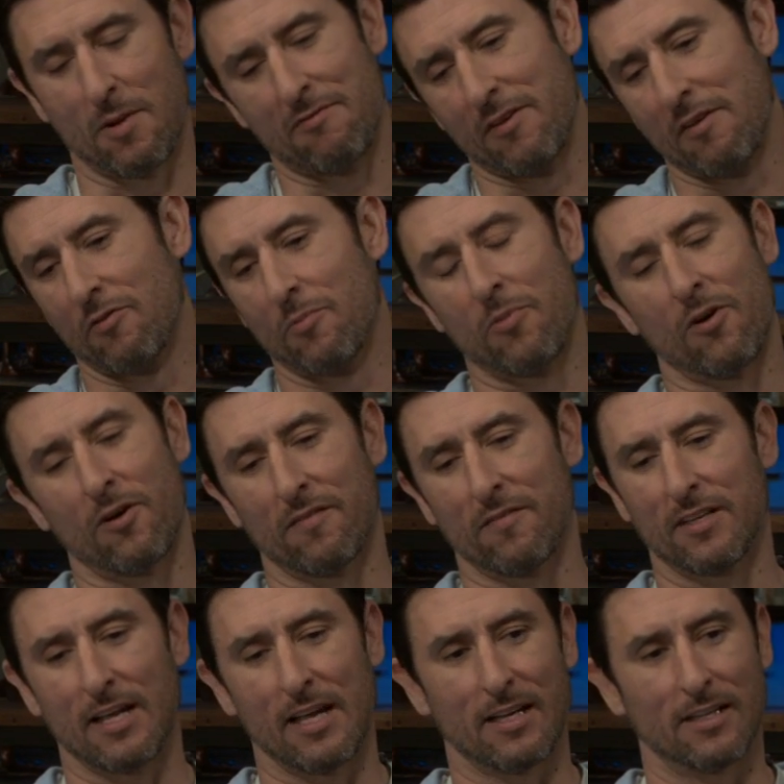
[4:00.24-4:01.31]
my favorite part of the
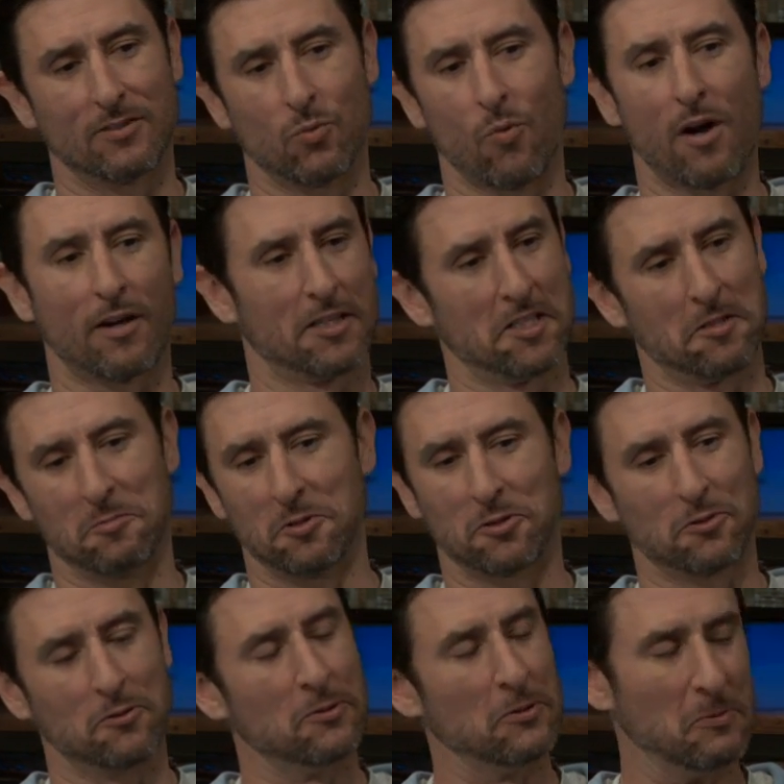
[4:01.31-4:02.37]
day is walking them to
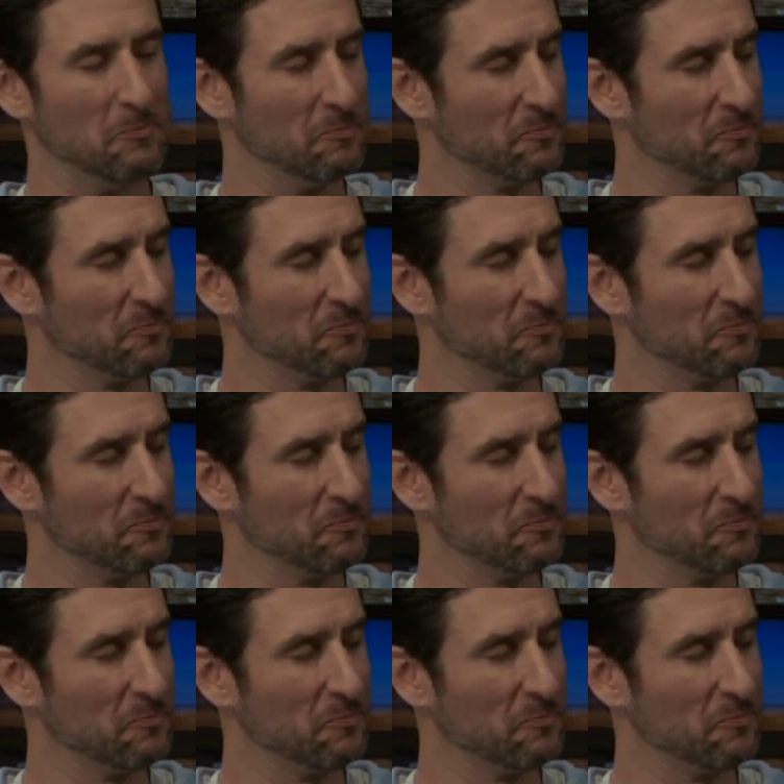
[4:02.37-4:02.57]
school.